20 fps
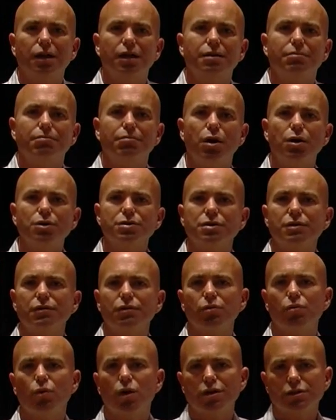Most of
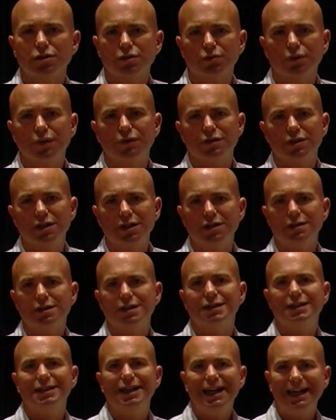the ones that we've seen to
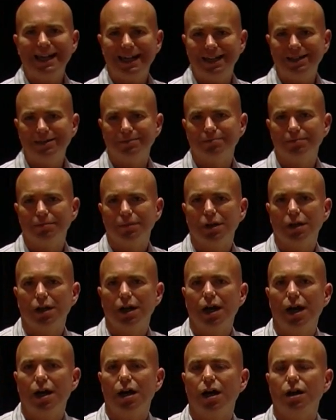date
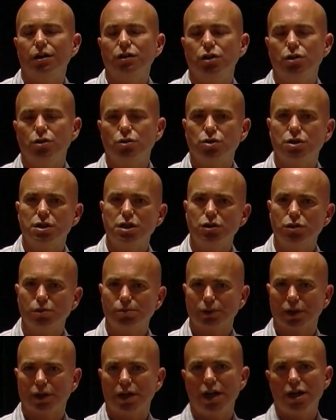use
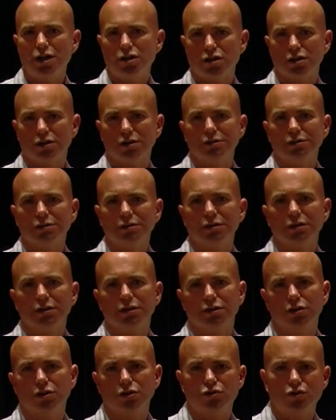deduplication
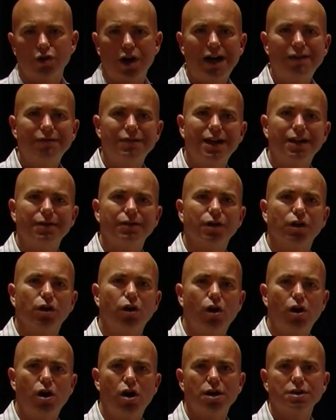to drive down the
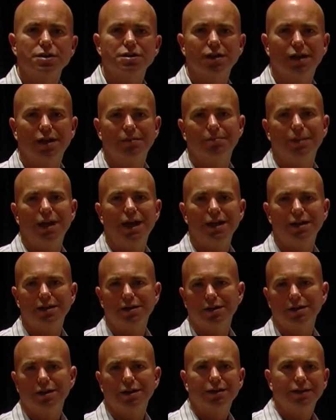cost and
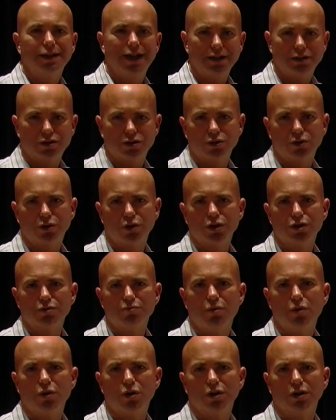make that storage
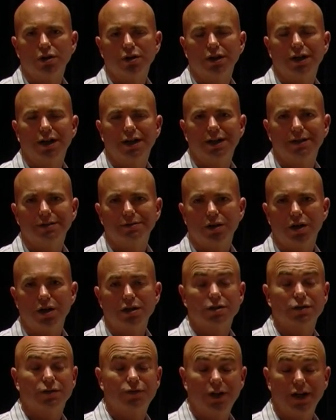more uh,
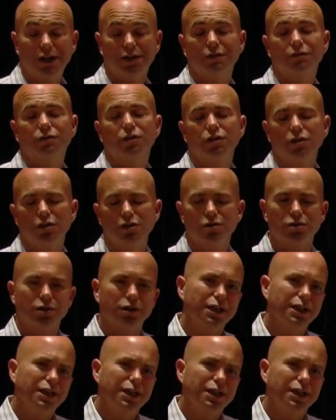cost effective to the user.